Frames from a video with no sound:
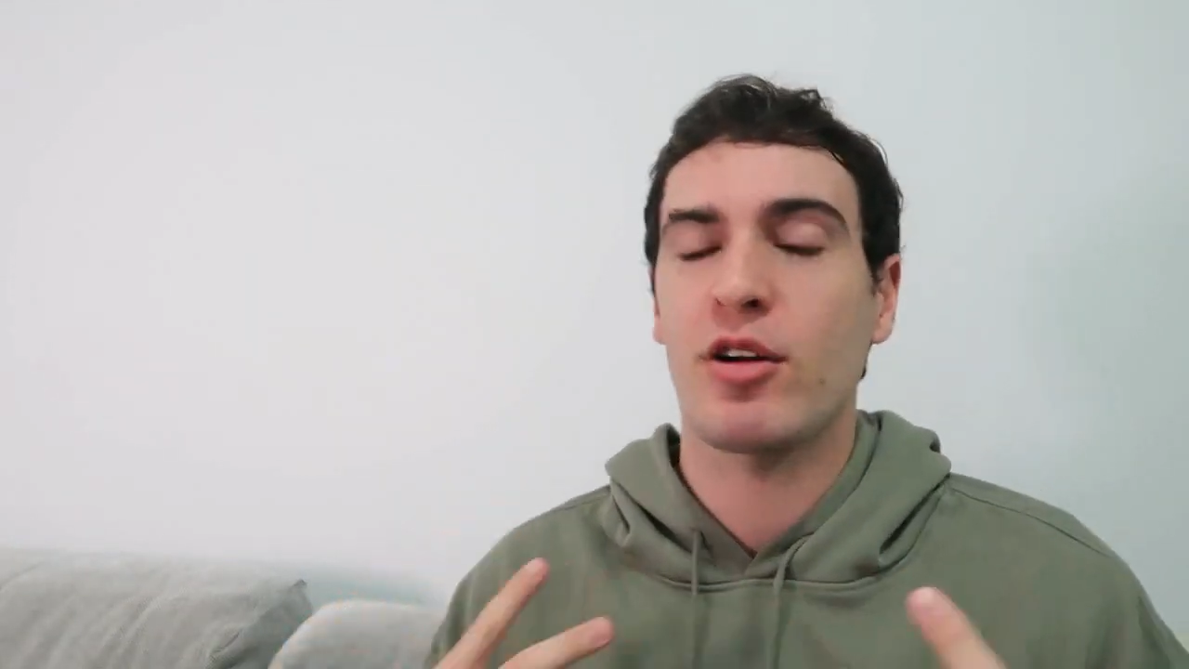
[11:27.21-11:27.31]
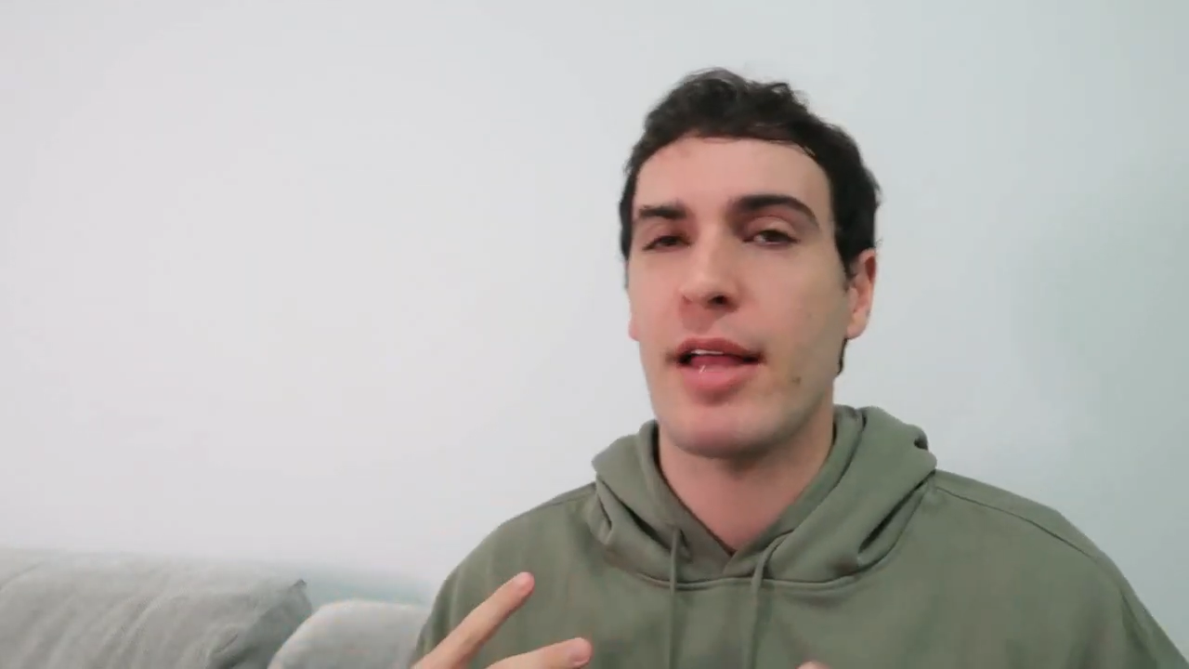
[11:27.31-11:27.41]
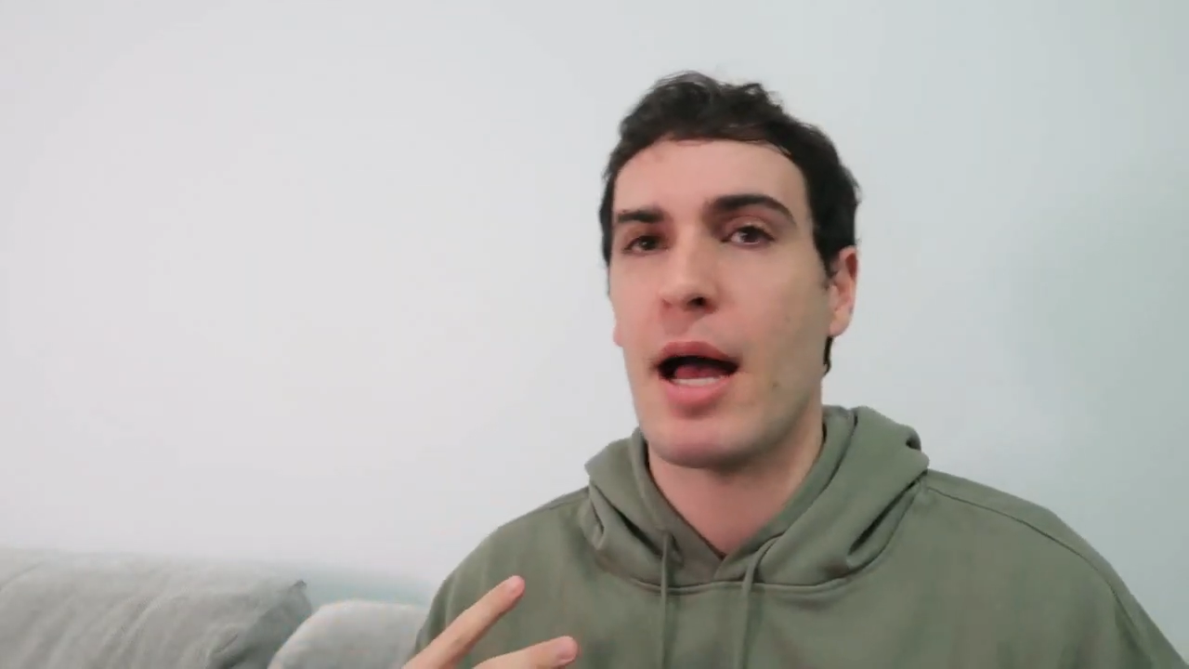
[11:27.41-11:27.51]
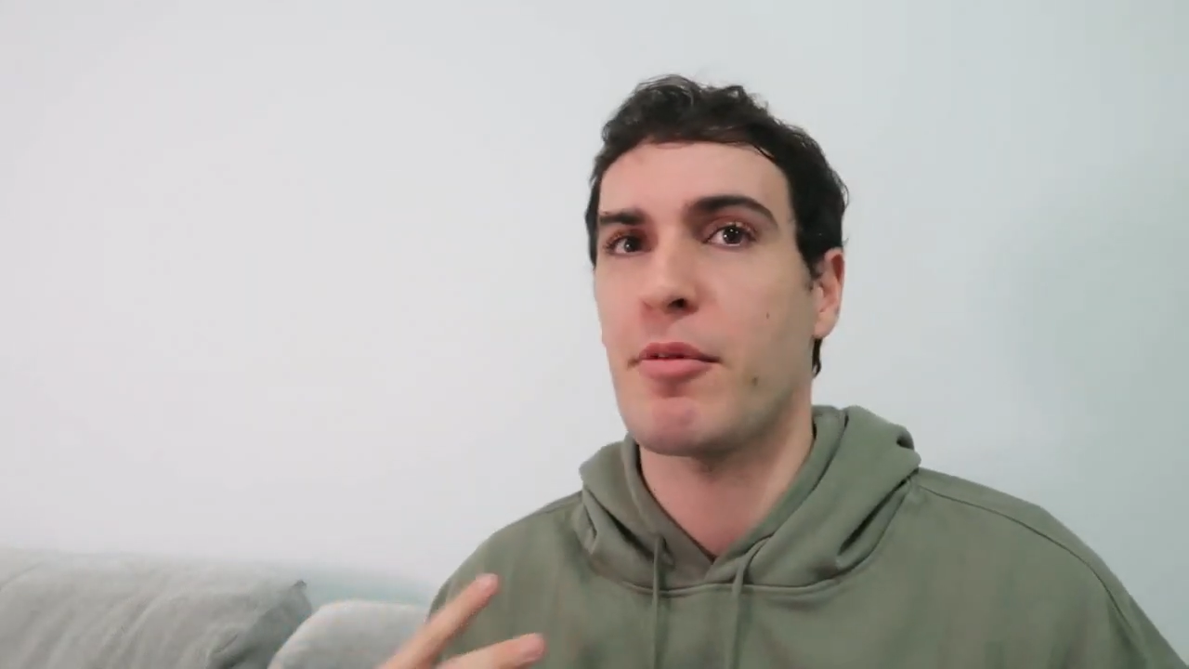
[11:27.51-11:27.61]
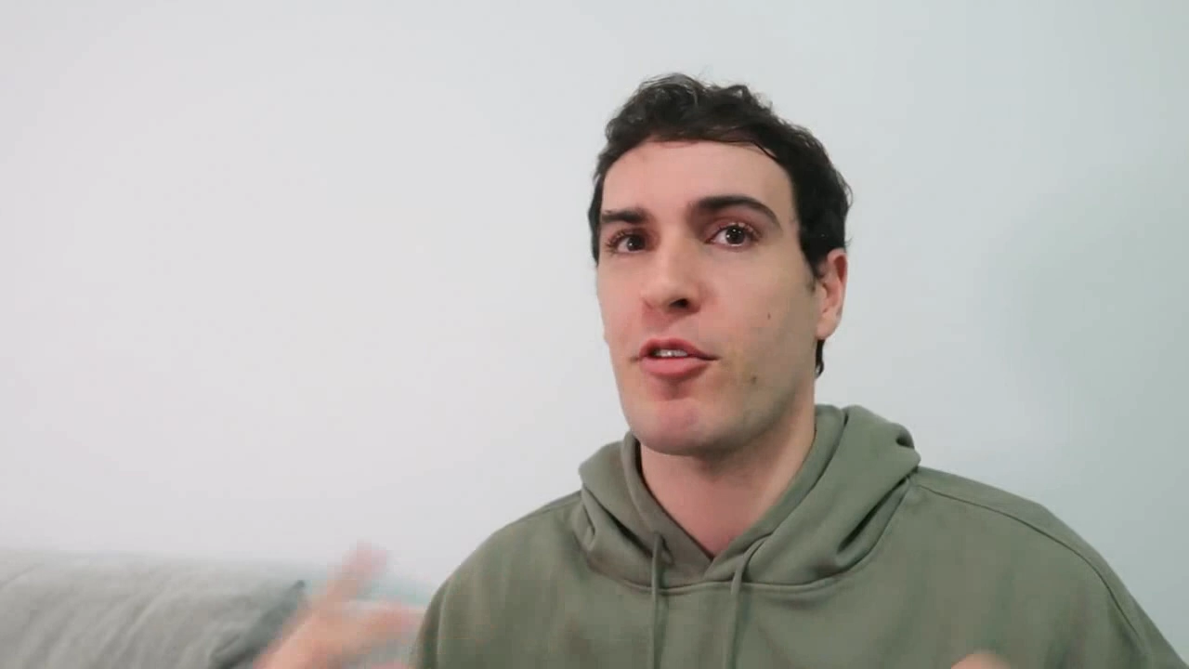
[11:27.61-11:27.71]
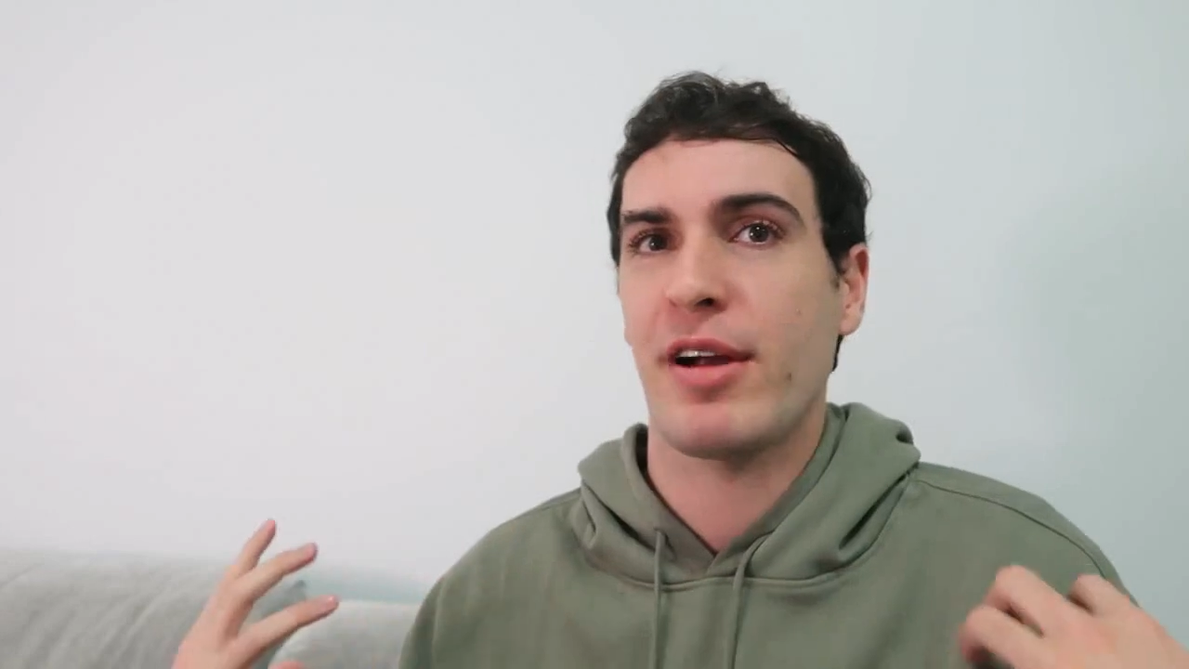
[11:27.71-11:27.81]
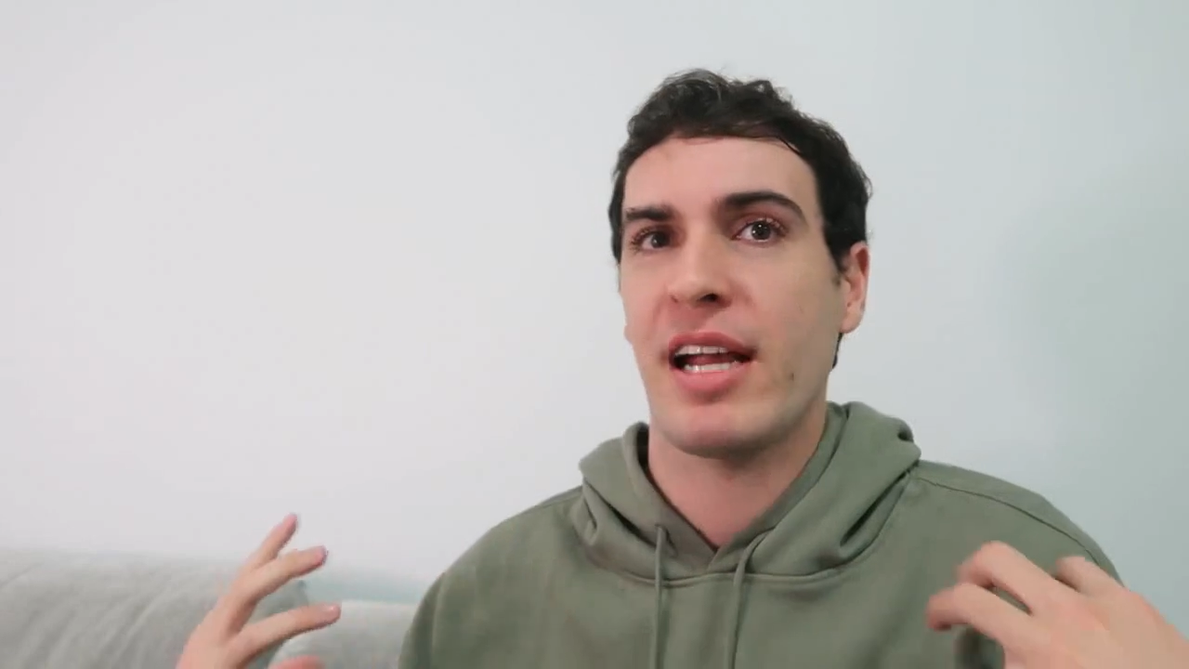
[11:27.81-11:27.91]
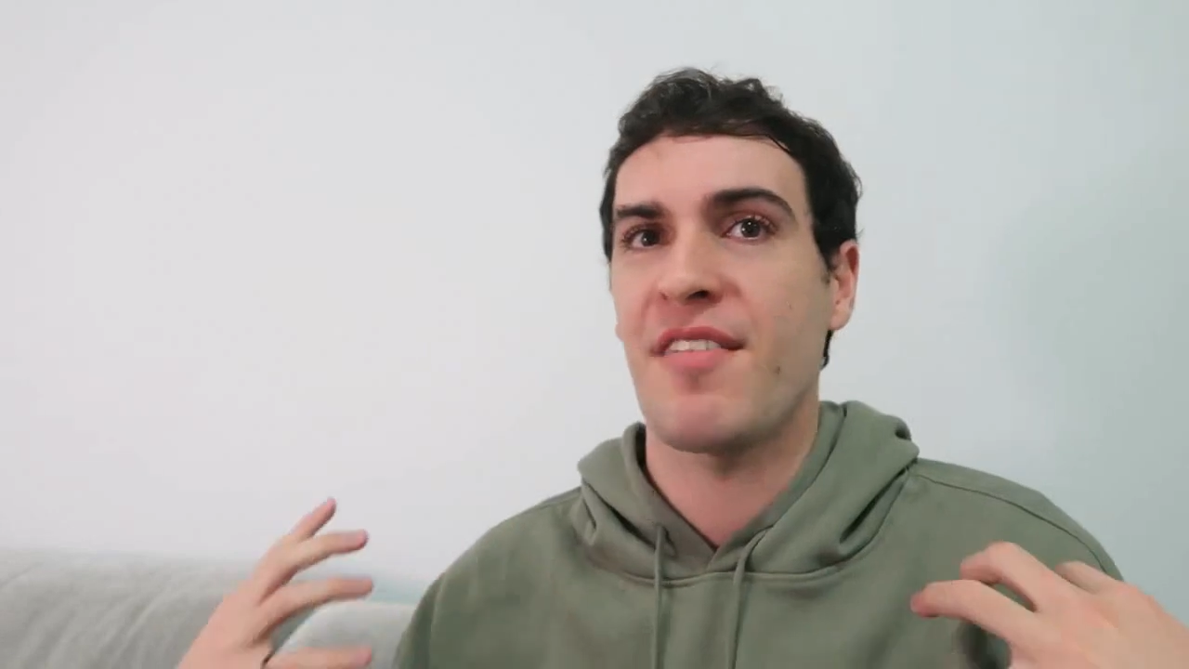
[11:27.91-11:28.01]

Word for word: it all out before he